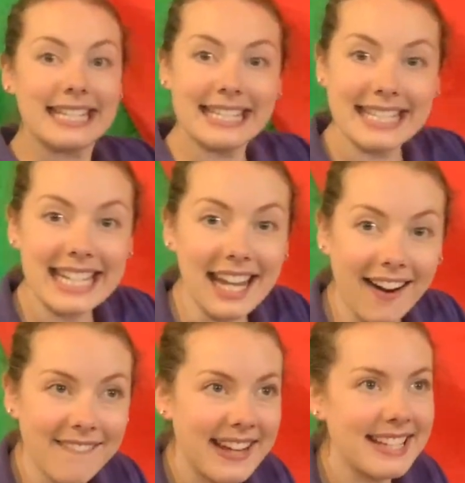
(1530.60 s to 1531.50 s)
see
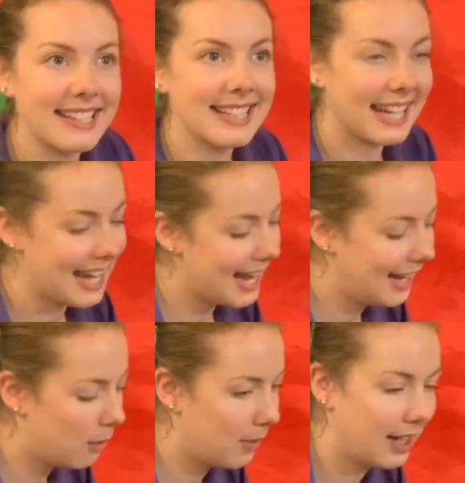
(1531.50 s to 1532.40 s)
our faces again,
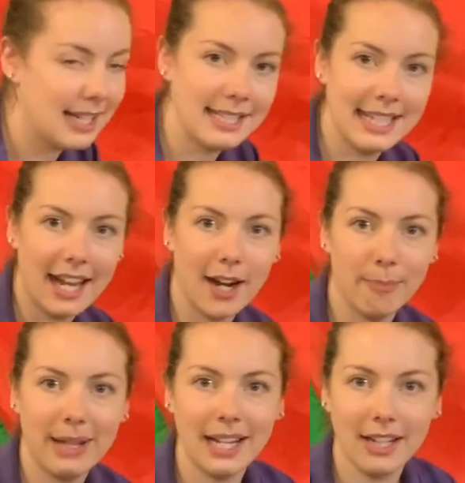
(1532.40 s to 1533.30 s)
and we're going to say our
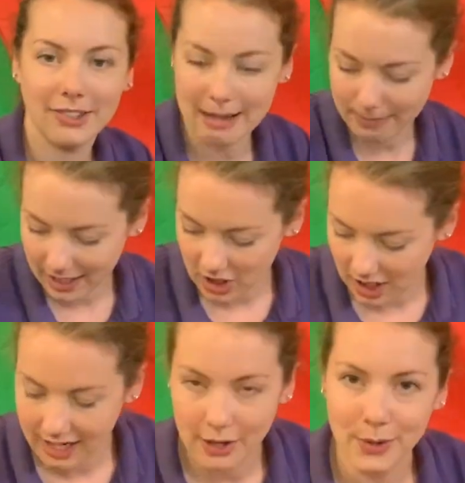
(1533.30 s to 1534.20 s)
great big
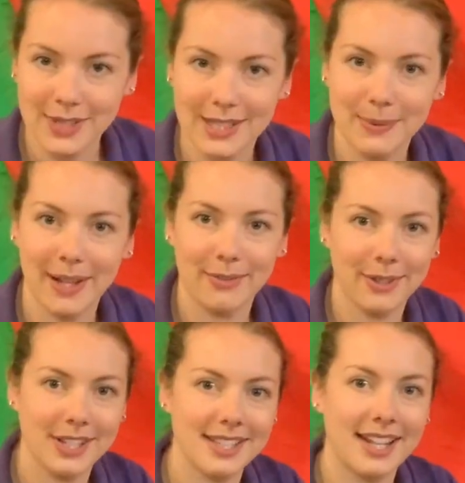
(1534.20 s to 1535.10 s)
Cheerios as well for
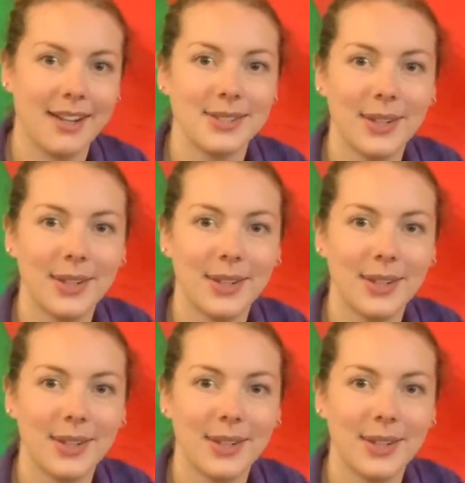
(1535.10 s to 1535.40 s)
just now.